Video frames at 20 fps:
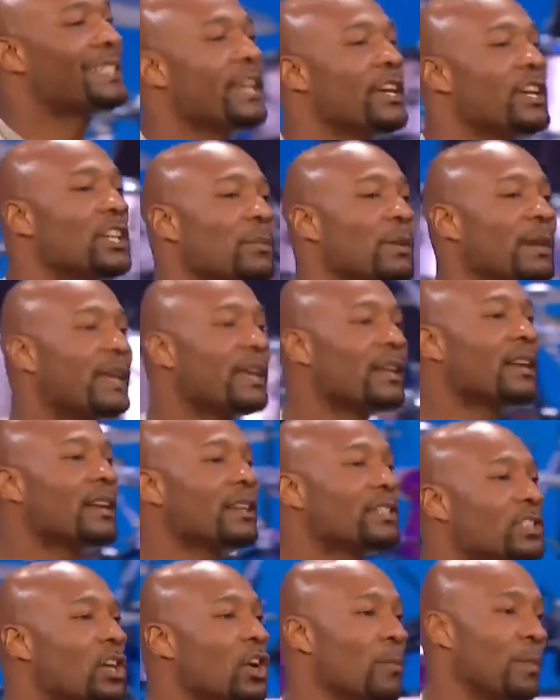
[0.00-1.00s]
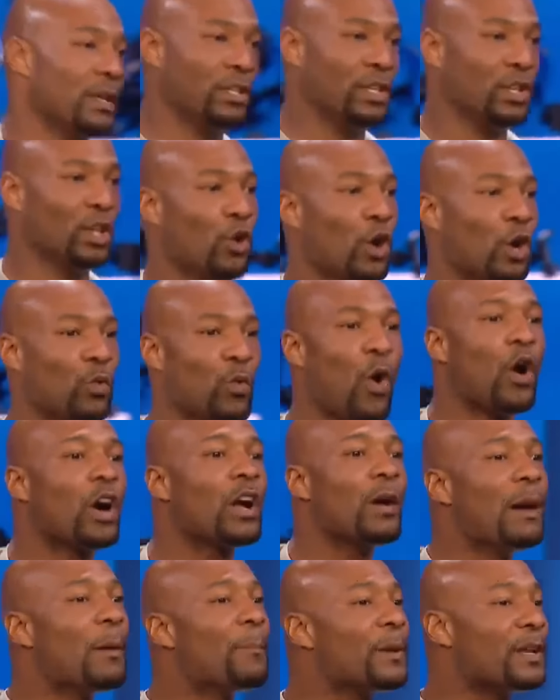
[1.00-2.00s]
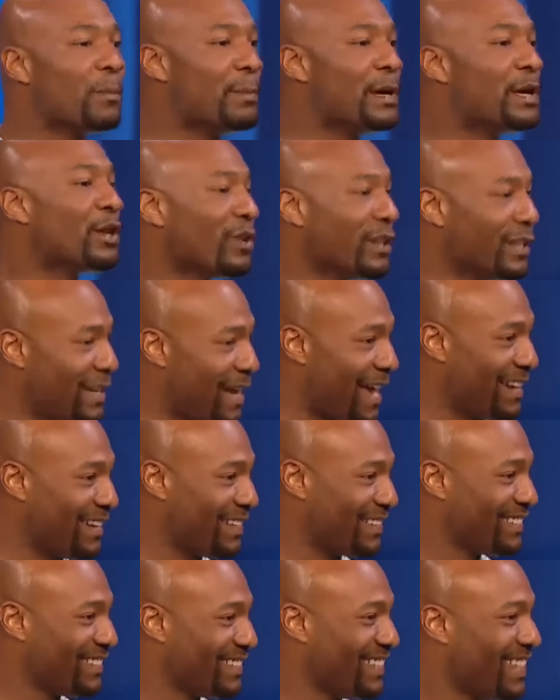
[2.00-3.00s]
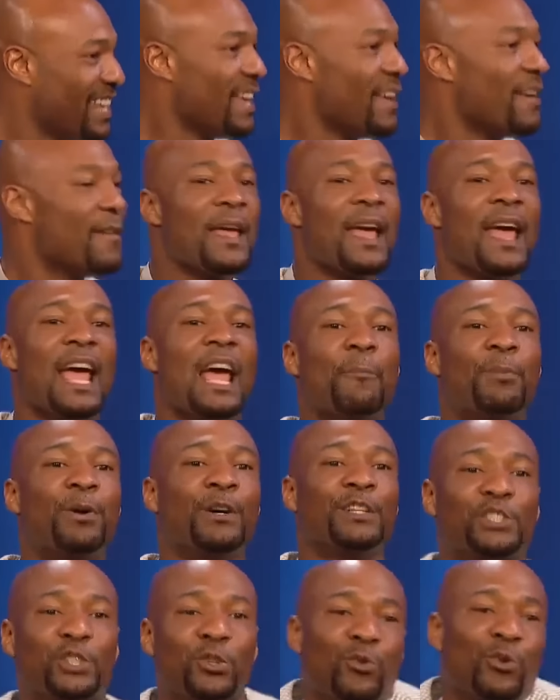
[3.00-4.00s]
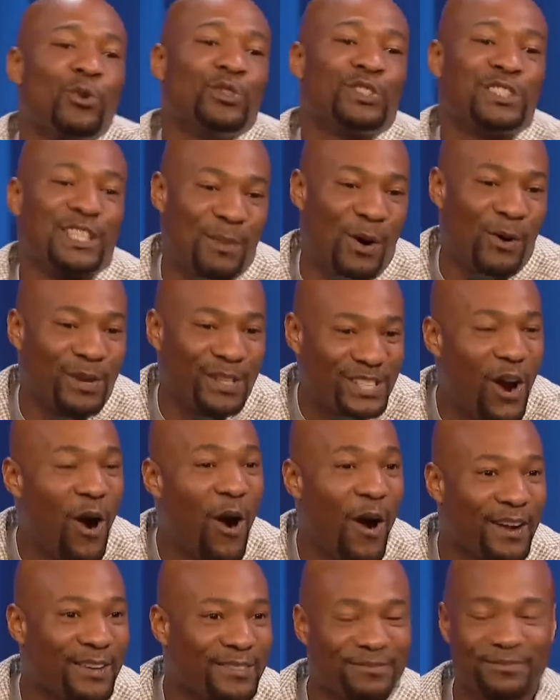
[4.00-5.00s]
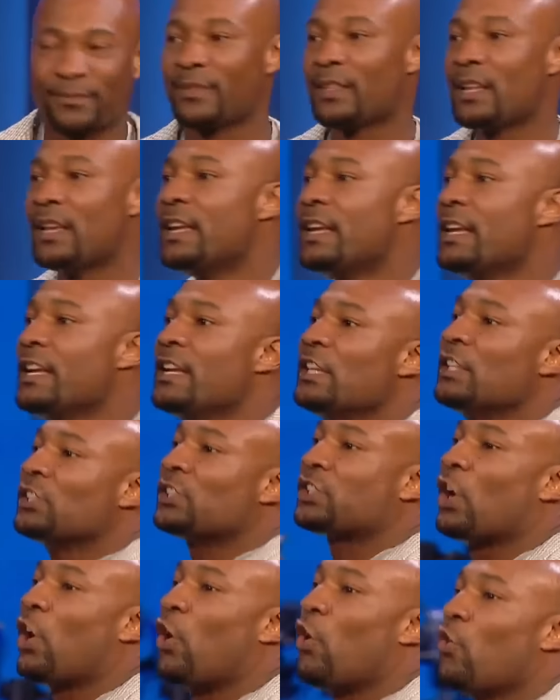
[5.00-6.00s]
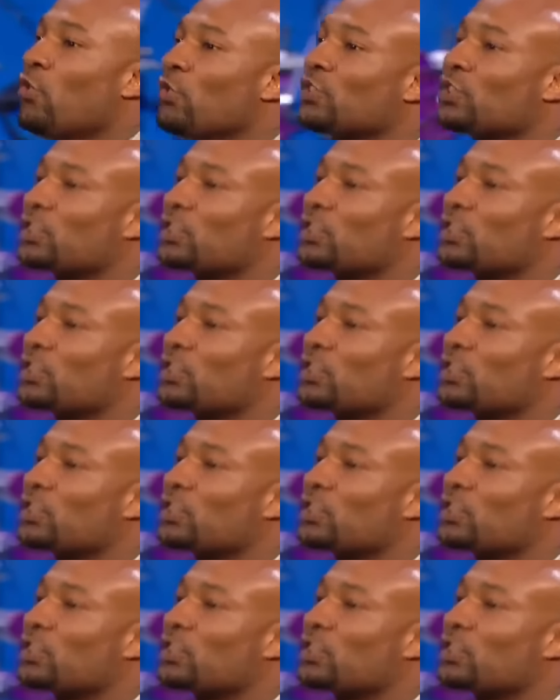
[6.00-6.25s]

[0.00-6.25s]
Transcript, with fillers: tell you in the beginning of the sermon? The Lord woke him up in the middle of the night and put Jerusalem on his heart. So,